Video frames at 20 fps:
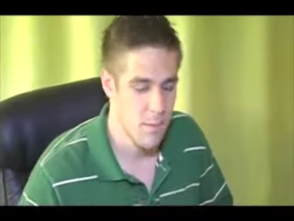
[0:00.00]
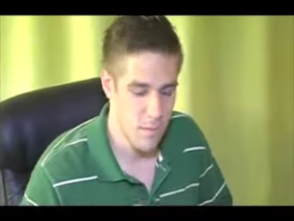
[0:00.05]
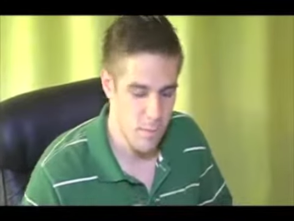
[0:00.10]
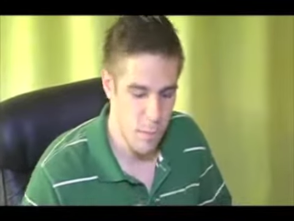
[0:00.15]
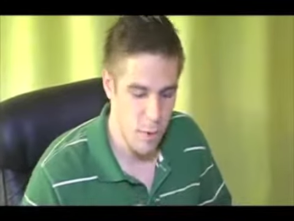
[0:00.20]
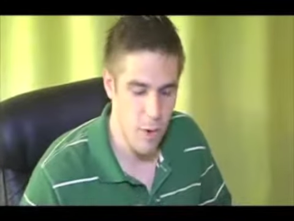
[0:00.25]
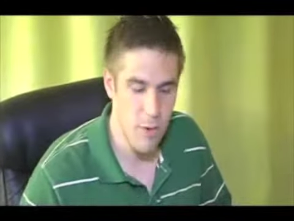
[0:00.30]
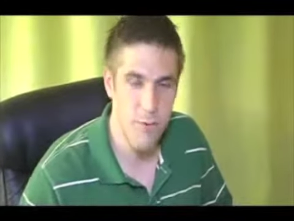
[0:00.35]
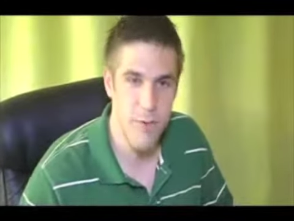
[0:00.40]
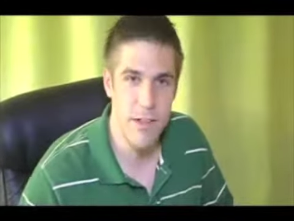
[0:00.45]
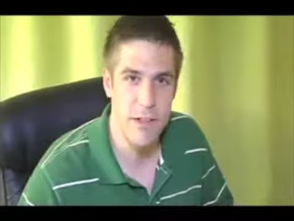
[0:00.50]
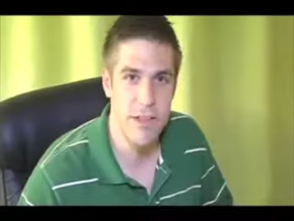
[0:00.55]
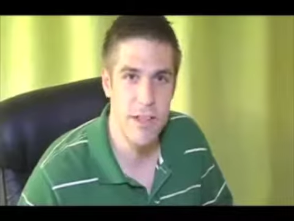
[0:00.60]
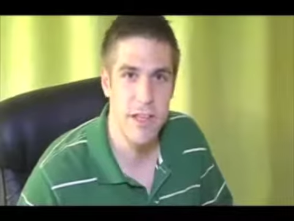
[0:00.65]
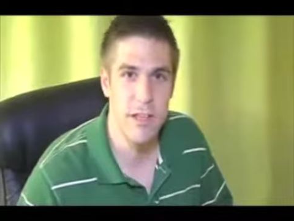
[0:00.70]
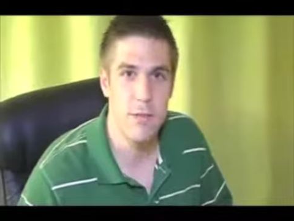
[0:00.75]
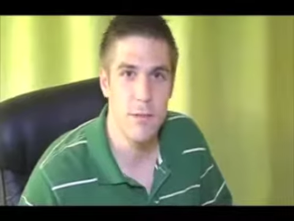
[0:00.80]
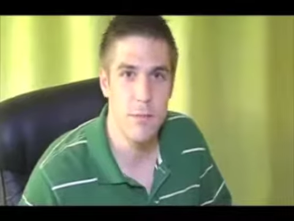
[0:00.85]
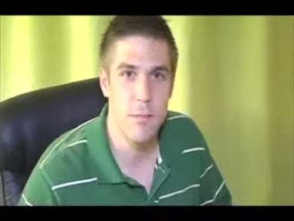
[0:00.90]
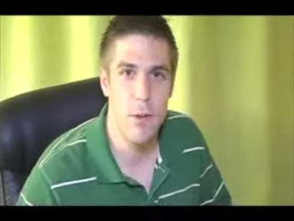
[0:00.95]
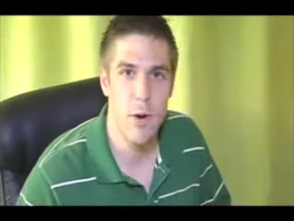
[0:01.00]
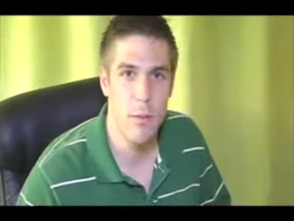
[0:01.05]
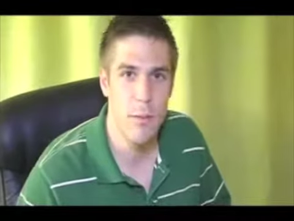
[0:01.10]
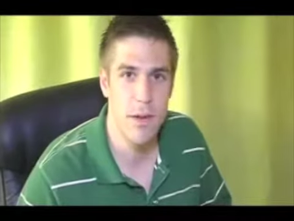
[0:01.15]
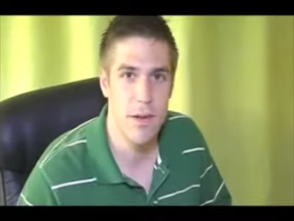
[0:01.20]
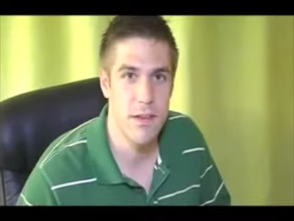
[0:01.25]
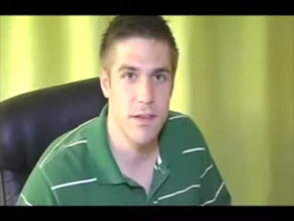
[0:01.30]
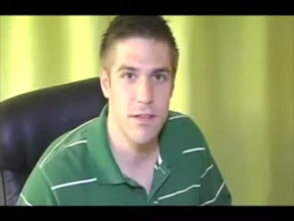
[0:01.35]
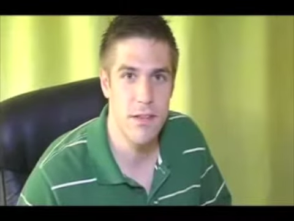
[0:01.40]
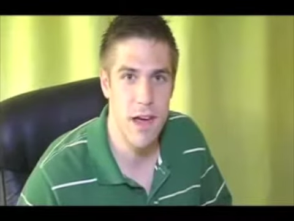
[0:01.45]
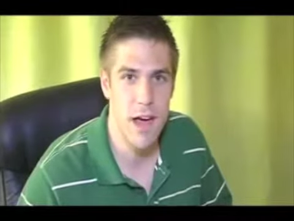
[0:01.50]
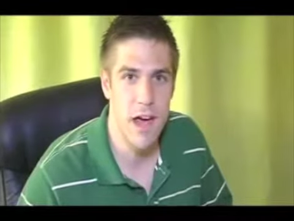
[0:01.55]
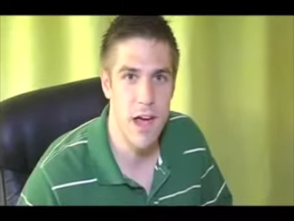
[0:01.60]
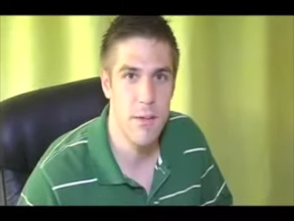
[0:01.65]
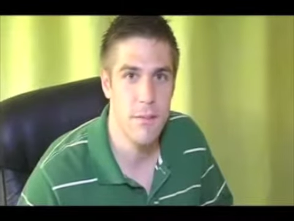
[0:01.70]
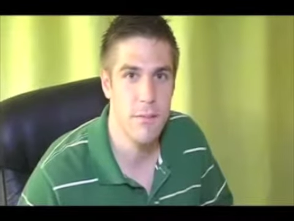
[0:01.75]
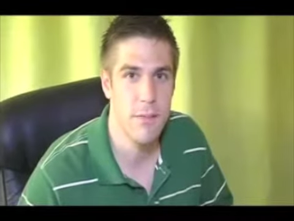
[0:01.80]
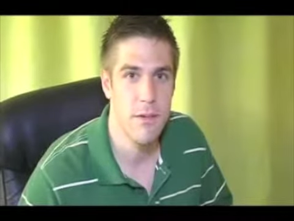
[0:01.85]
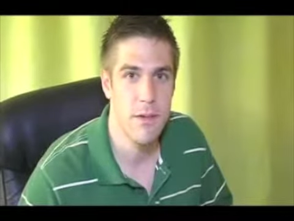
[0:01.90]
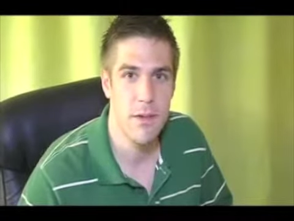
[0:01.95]
Perfectly moment in
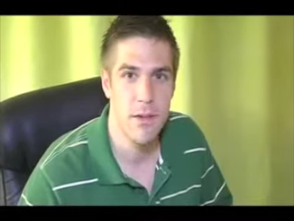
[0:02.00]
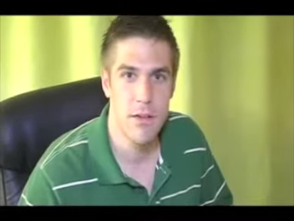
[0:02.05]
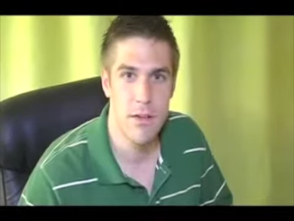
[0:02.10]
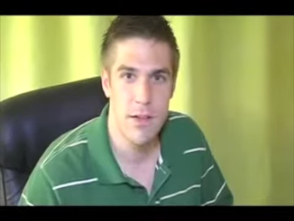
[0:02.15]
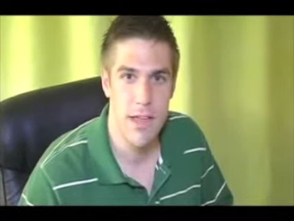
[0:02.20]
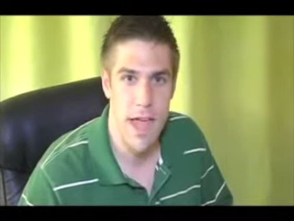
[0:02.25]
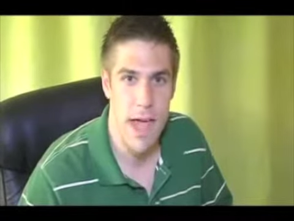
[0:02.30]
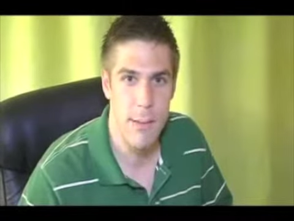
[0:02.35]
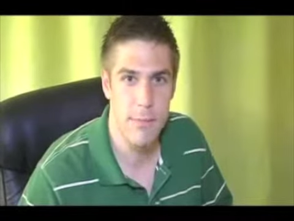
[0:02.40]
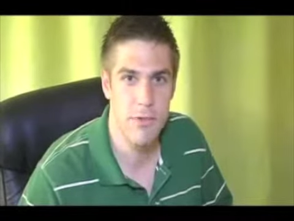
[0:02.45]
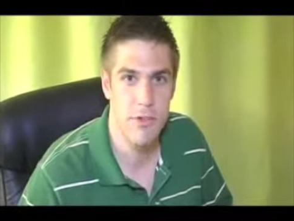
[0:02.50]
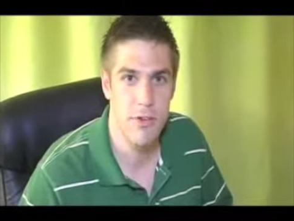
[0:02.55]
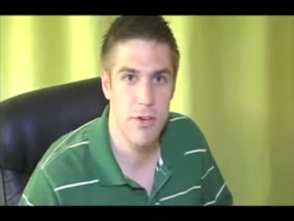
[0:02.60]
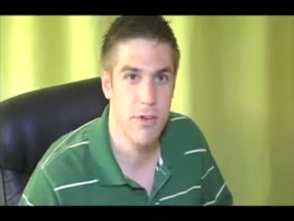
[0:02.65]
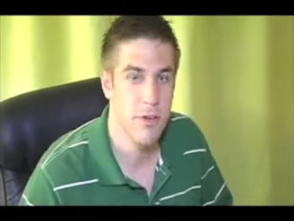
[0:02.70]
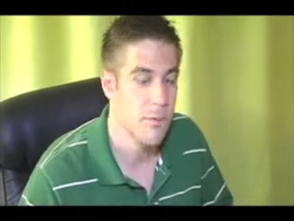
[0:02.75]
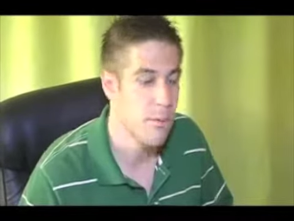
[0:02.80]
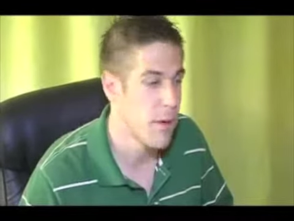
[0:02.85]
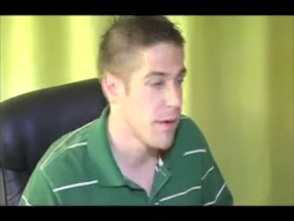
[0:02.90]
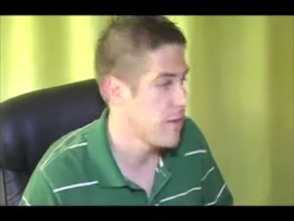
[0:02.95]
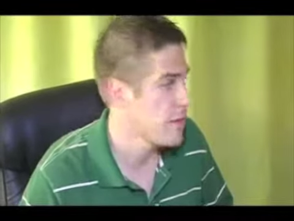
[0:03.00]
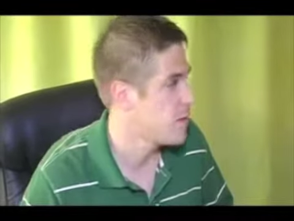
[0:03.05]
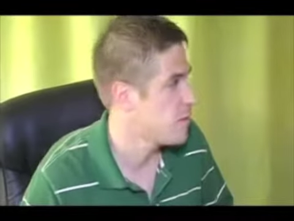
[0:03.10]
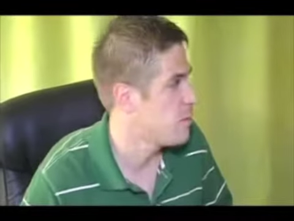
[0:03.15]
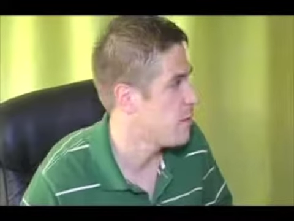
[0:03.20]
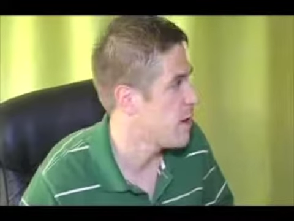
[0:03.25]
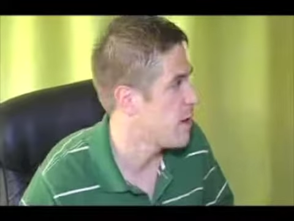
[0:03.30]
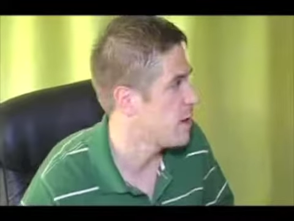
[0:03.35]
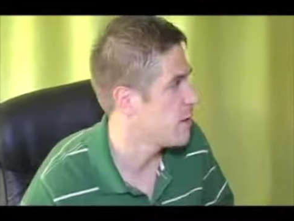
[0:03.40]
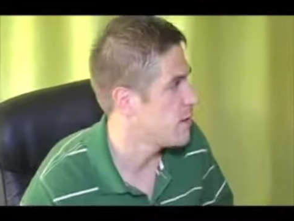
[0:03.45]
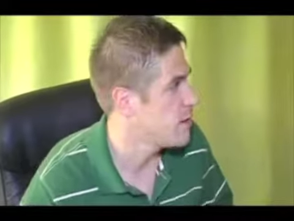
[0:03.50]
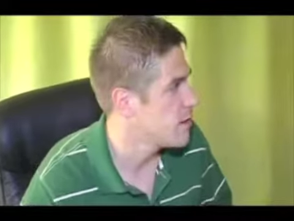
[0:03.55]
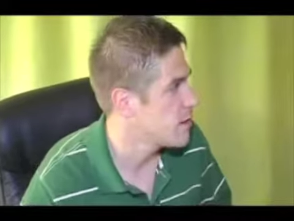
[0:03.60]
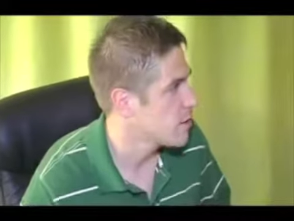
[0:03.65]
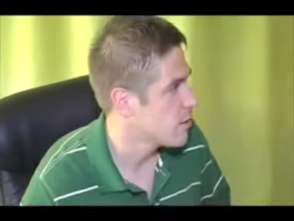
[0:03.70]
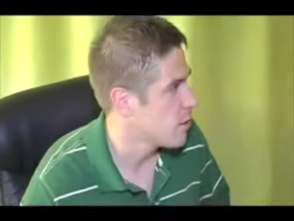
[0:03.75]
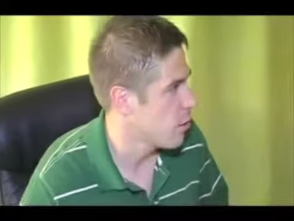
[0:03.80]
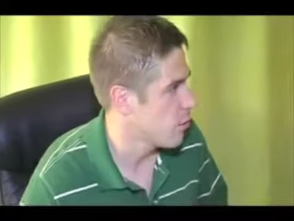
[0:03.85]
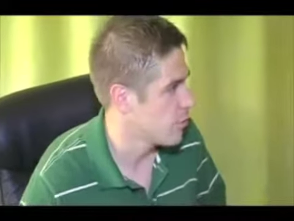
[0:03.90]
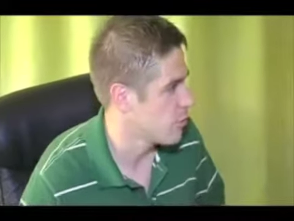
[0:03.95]
time captured by this man,
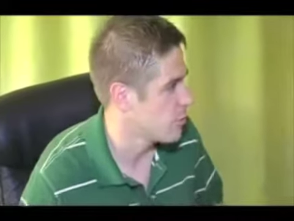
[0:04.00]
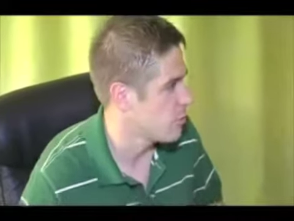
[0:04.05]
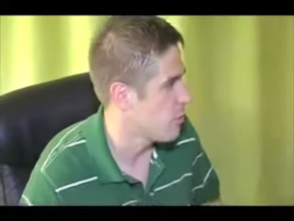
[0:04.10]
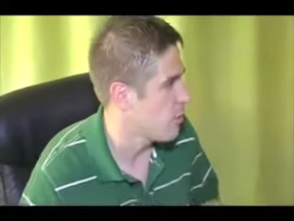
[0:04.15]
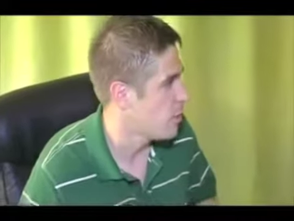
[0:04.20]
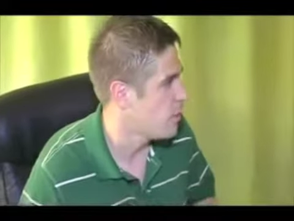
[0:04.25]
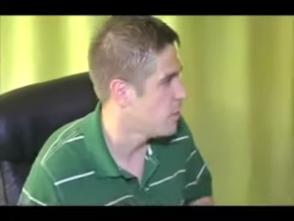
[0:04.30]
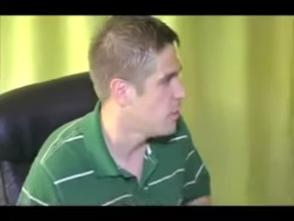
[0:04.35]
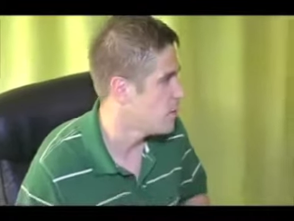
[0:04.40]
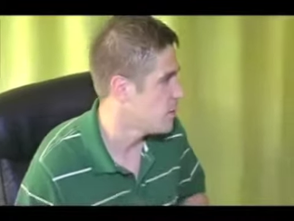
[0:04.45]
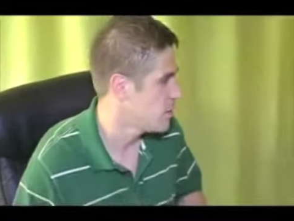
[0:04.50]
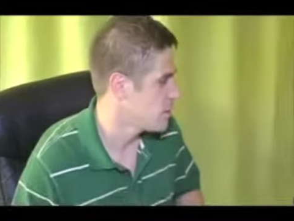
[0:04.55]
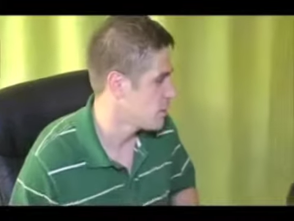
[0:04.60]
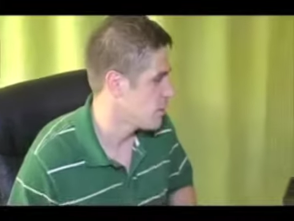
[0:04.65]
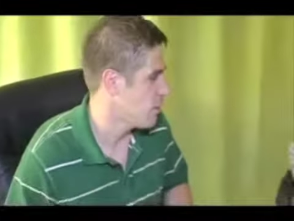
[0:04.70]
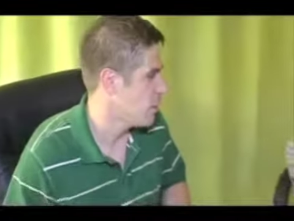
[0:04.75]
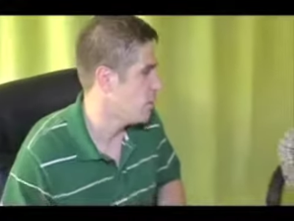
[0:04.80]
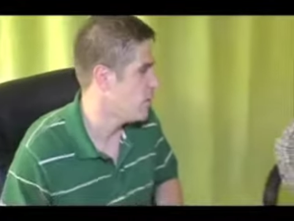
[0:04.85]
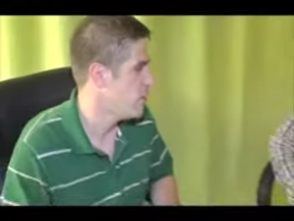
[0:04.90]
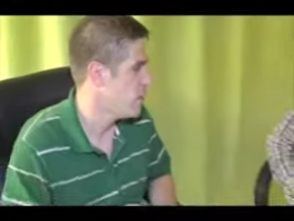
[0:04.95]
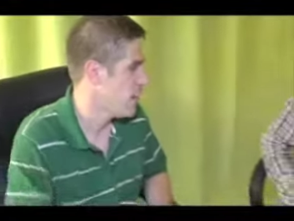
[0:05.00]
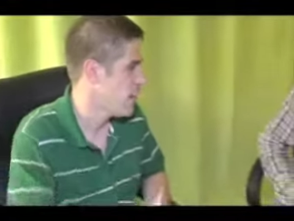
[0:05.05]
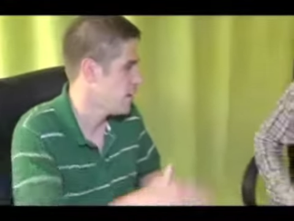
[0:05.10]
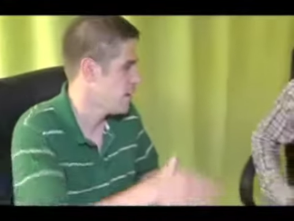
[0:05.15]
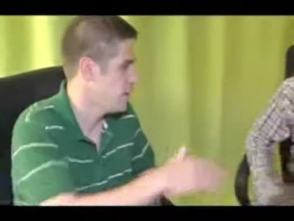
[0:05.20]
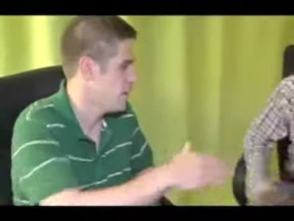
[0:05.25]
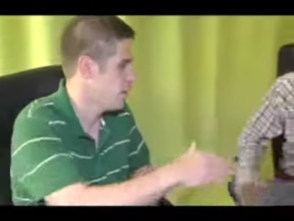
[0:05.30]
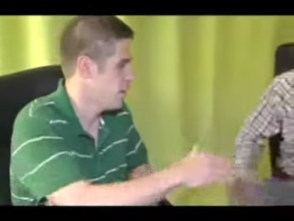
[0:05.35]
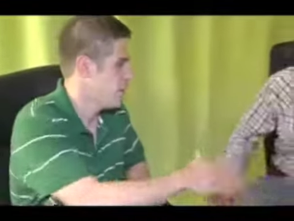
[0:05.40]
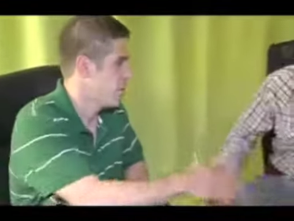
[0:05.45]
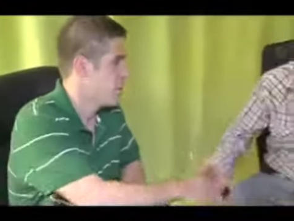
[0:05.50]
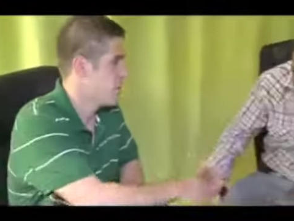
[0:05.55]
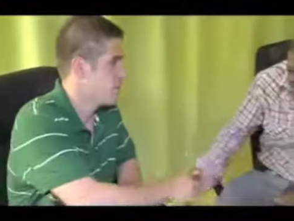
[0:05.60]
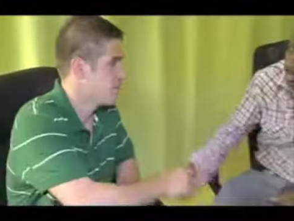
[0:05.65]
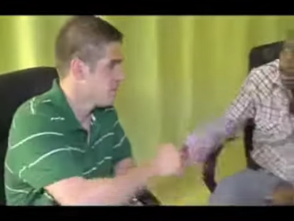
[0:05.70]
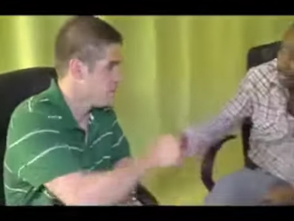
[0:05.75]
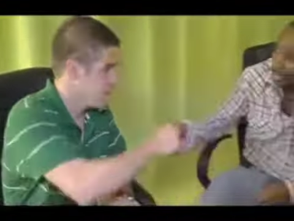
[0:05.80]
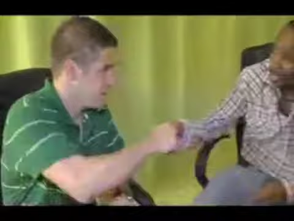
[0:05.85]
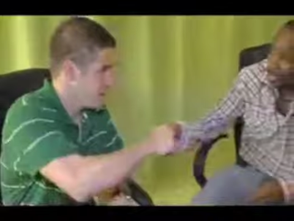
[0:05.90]
Cole Small. Cole, how you doing, man?